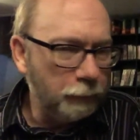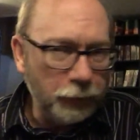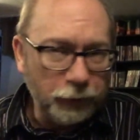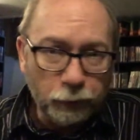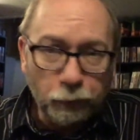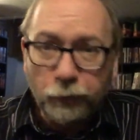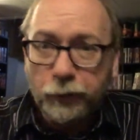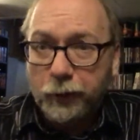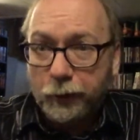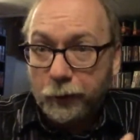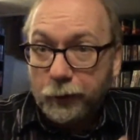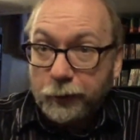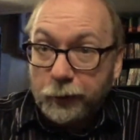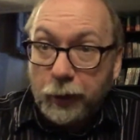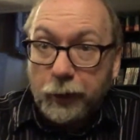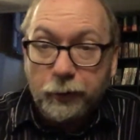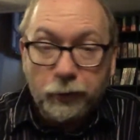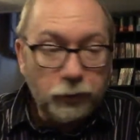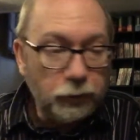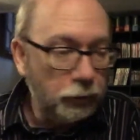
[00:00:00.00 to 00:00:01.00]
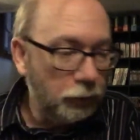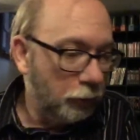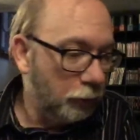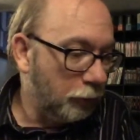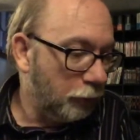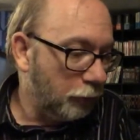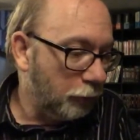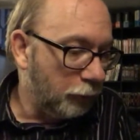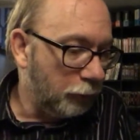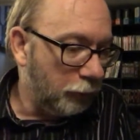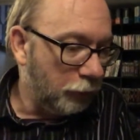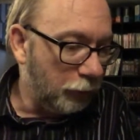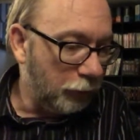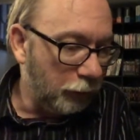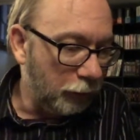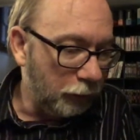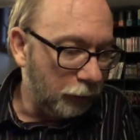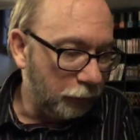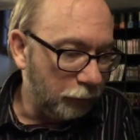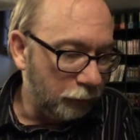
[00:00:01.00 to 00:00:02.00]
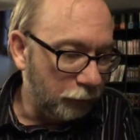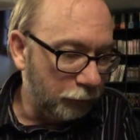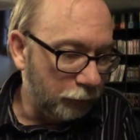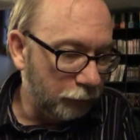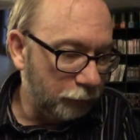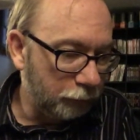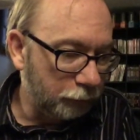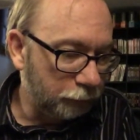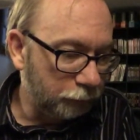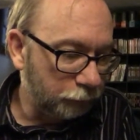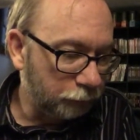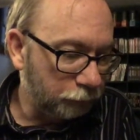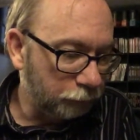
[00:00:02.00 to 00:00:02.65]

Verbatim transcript: but it's within the sets, and uh,